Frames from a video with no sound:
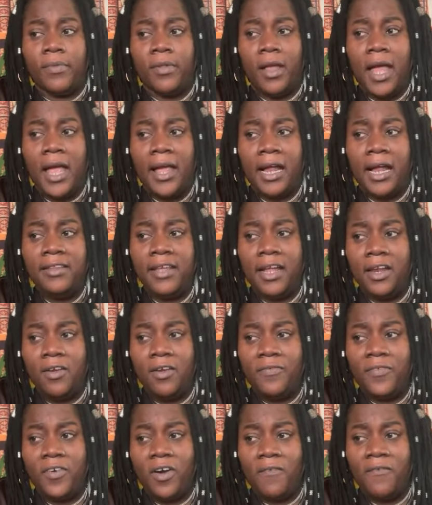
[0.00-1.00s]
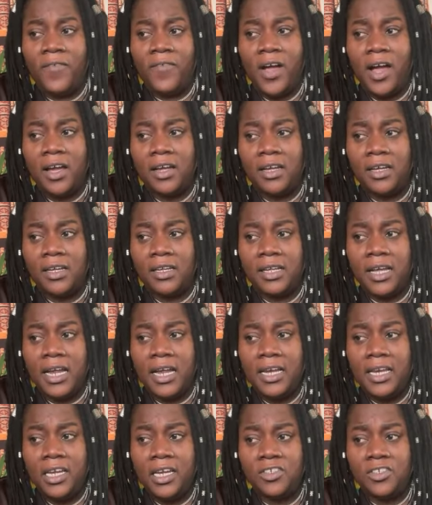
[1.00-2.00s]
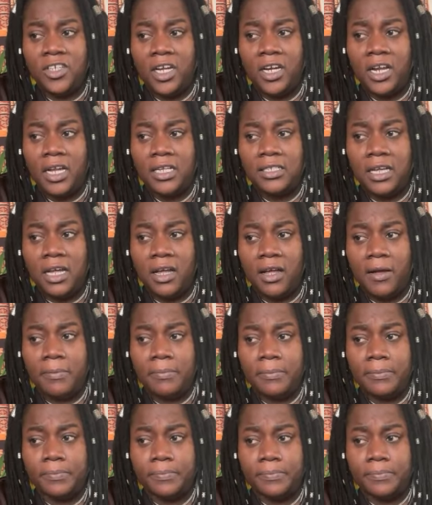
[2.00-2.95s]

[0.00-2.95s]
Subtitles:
I can tell you for a fact, Kadijah, that